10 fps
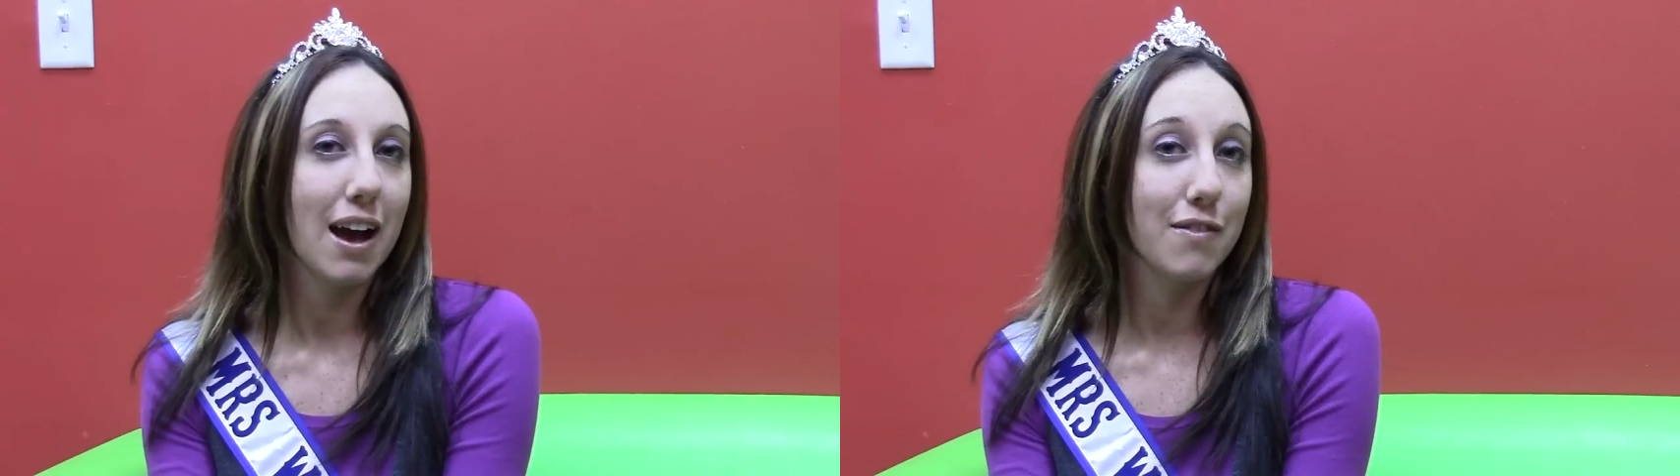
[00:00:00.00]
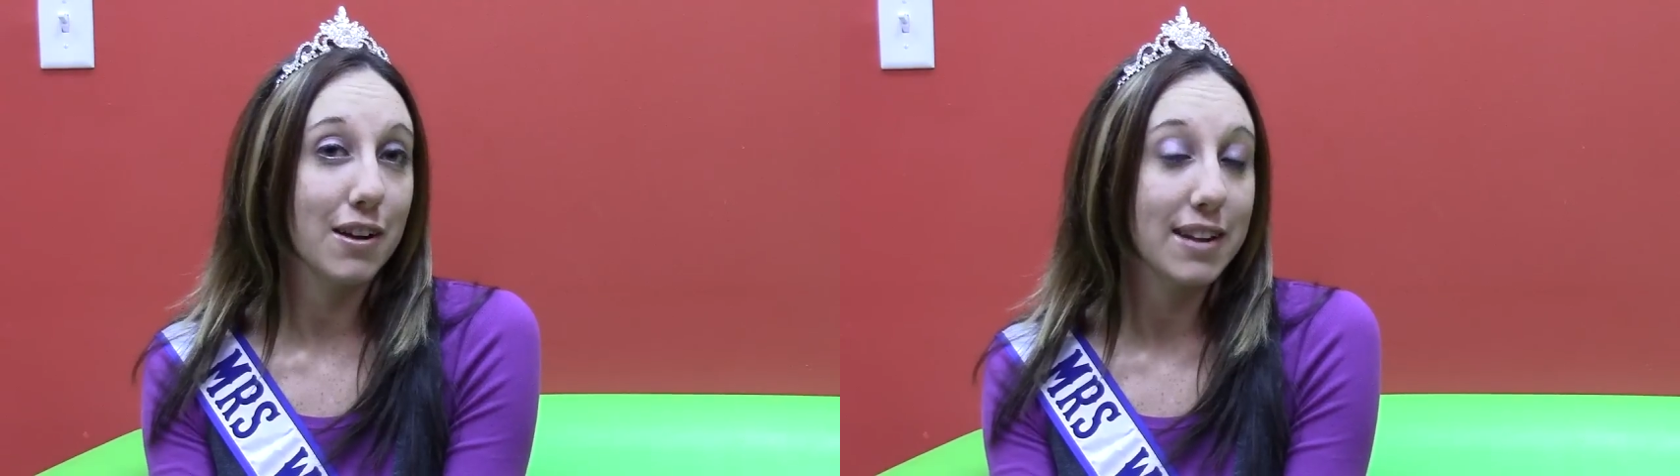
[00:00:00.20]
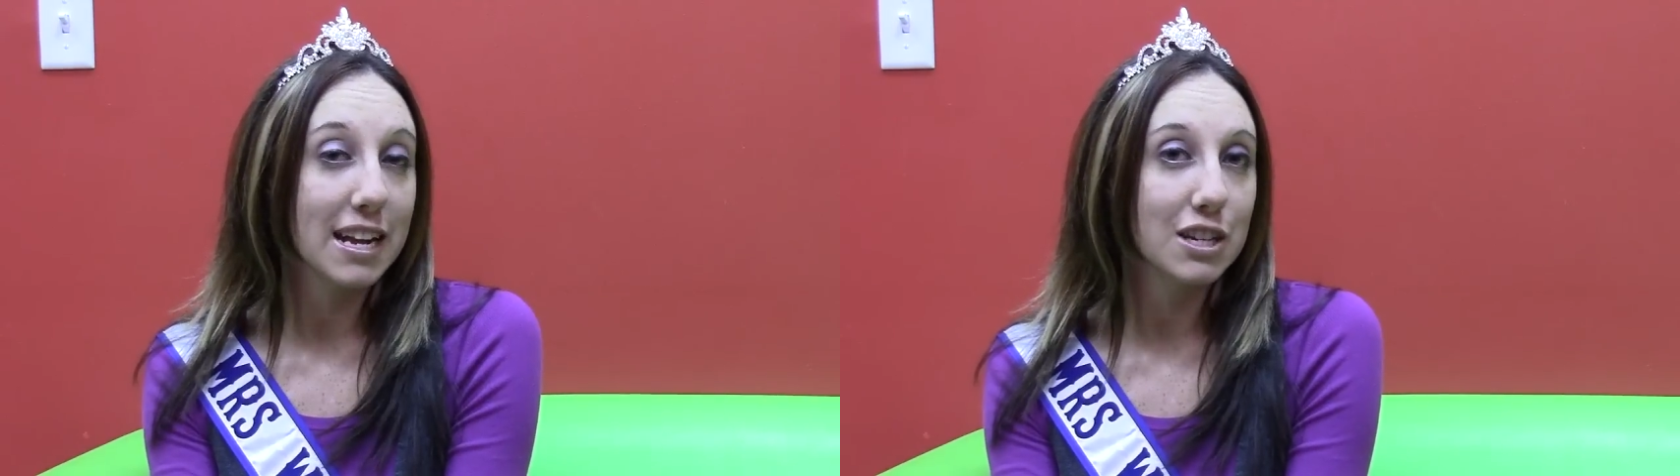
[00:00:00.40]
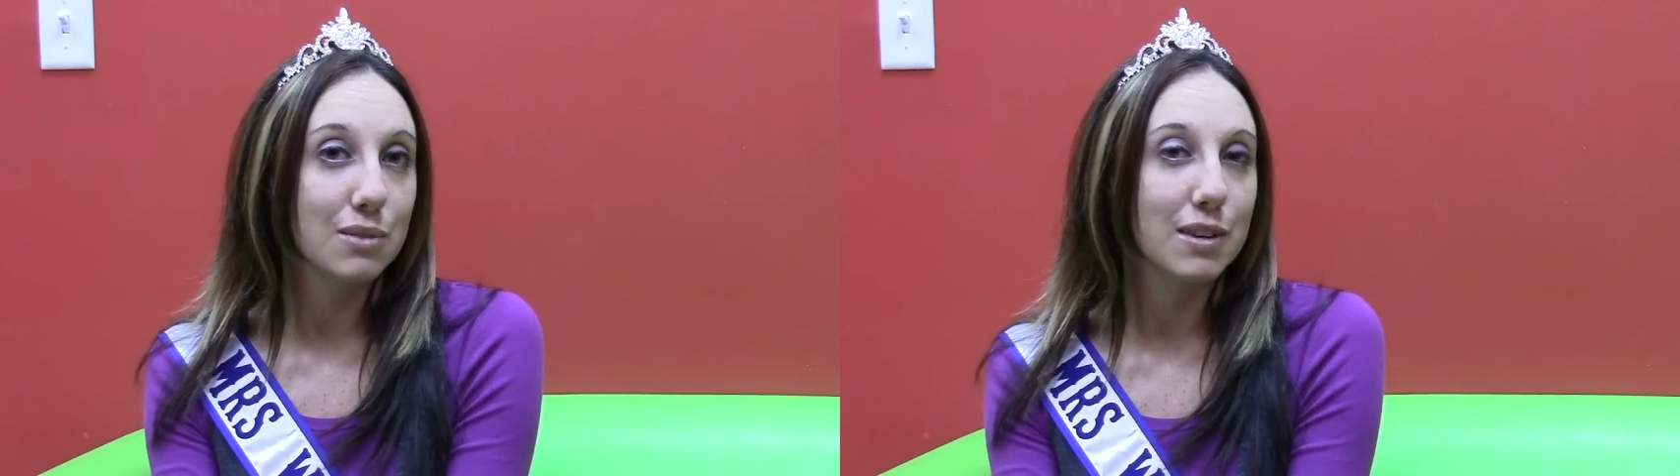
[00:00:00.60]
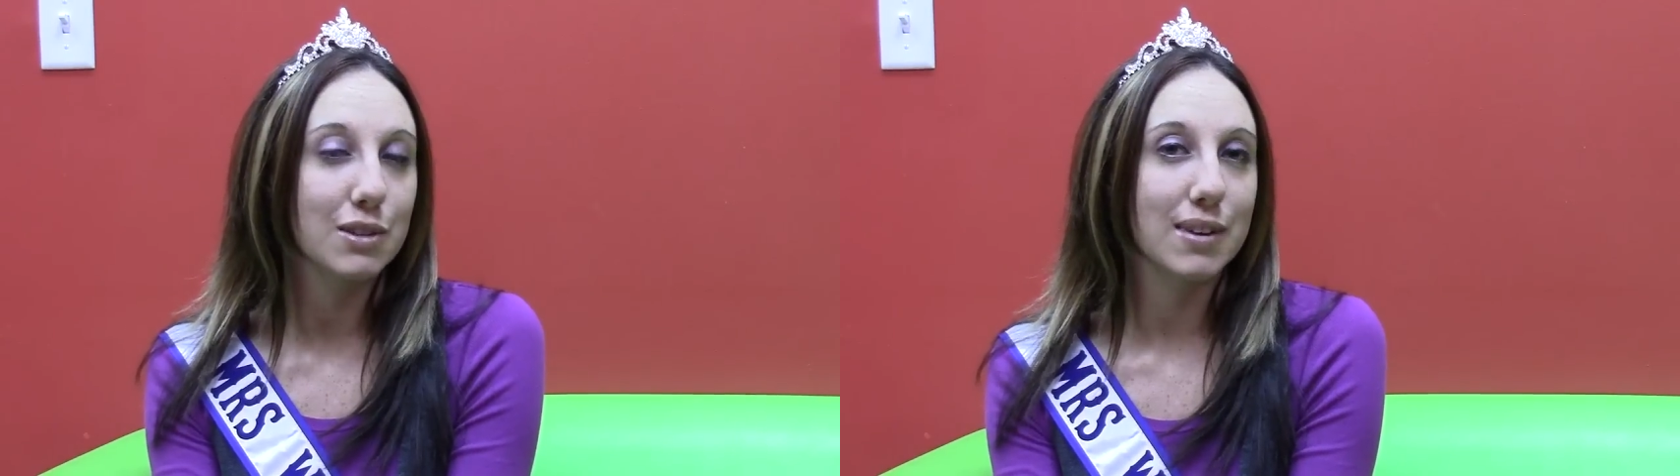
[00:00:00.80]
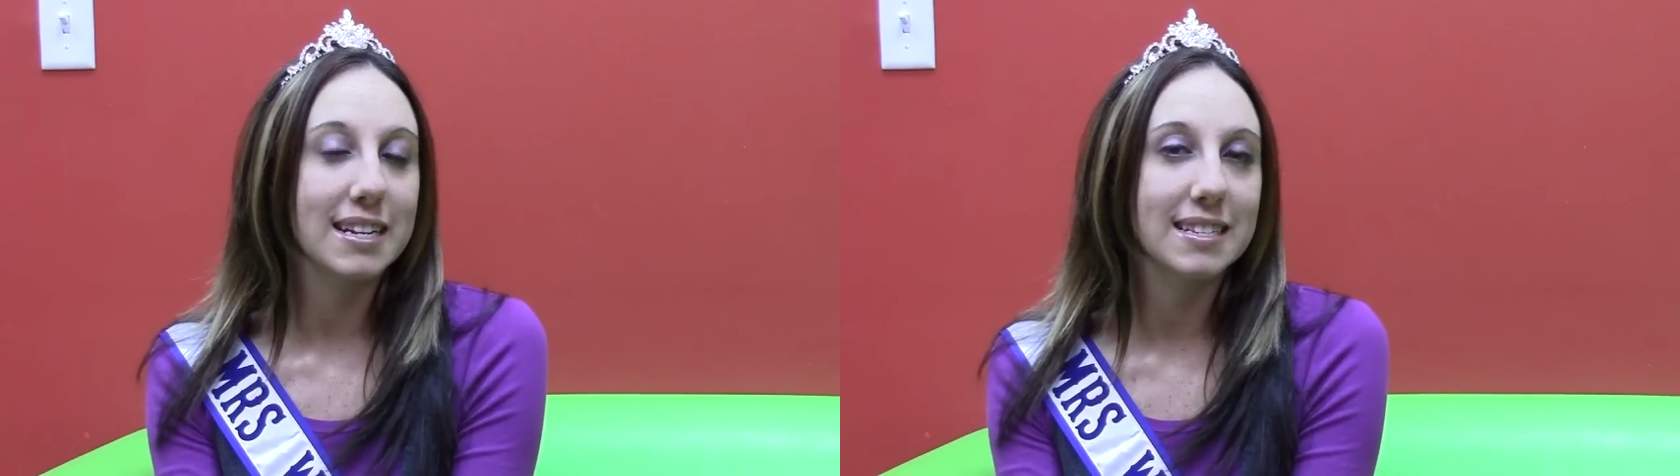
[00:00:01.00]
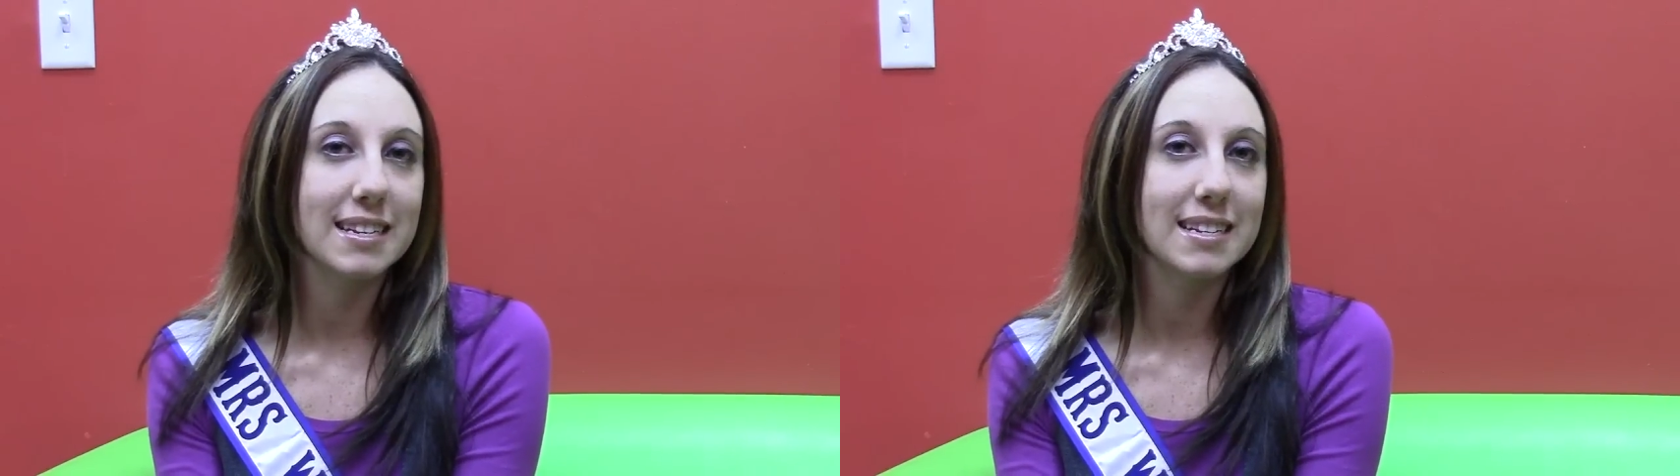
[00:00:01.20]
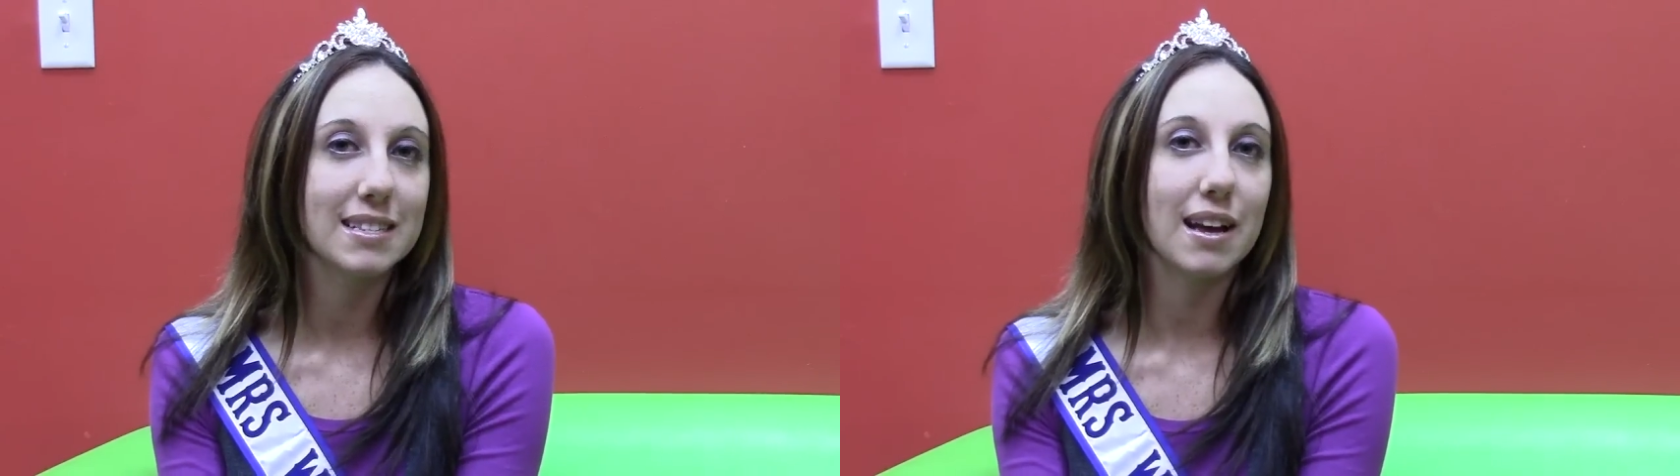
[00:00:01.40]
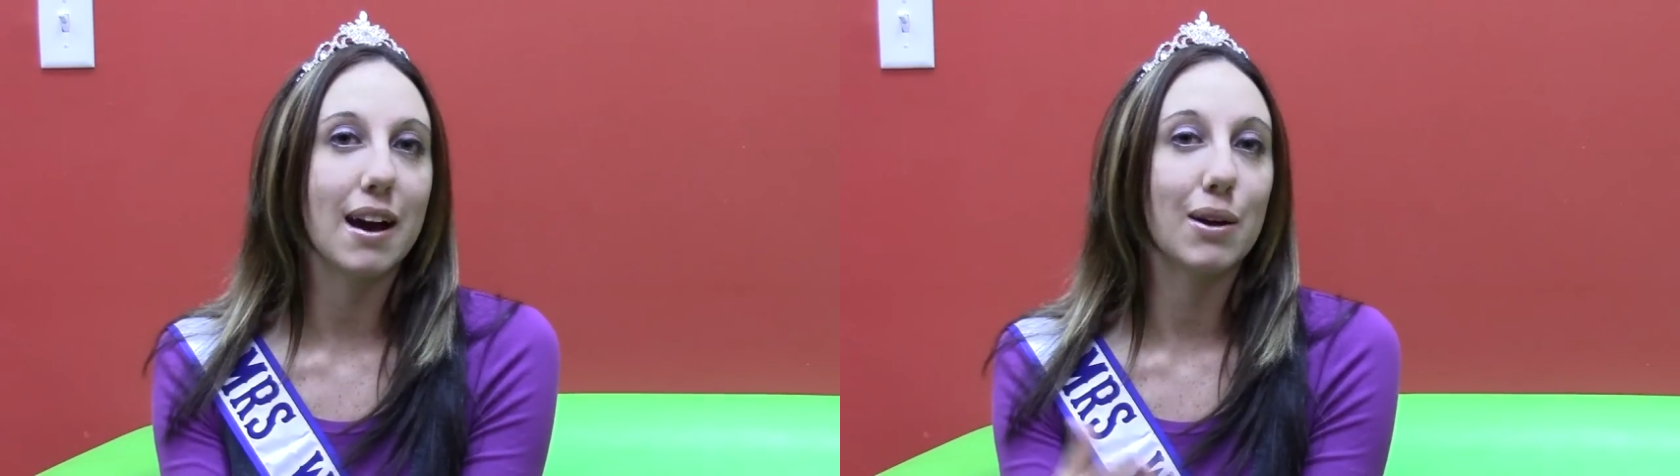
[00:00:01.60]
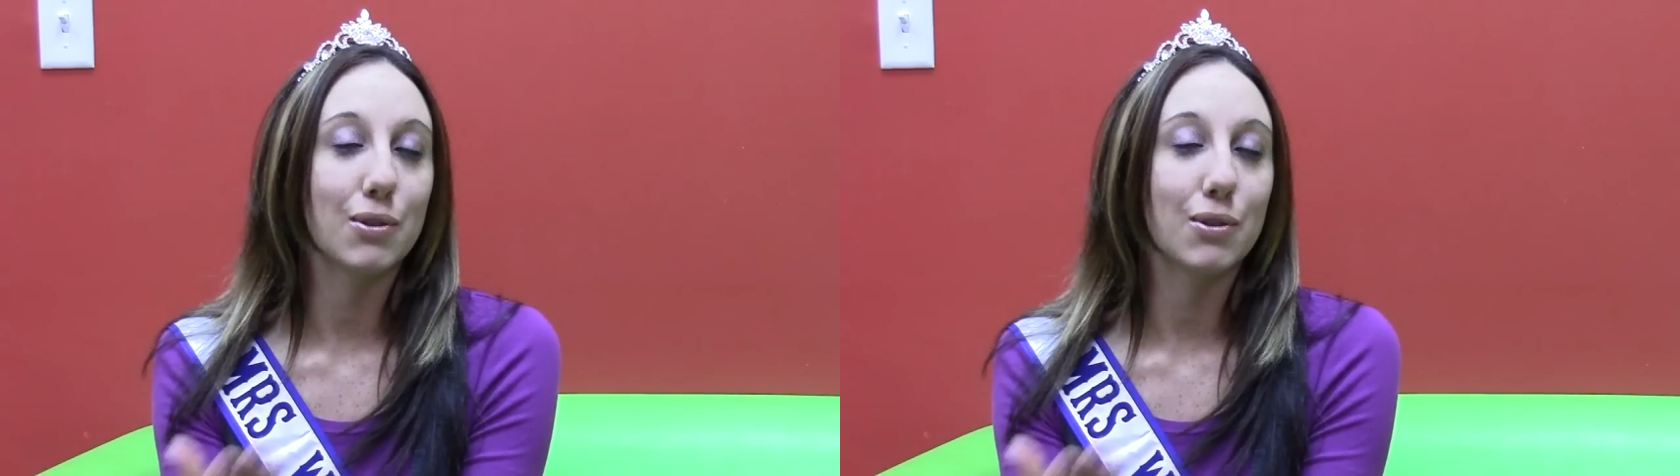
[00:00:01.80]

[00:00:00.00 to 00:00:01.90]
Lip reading: Foundation, which raises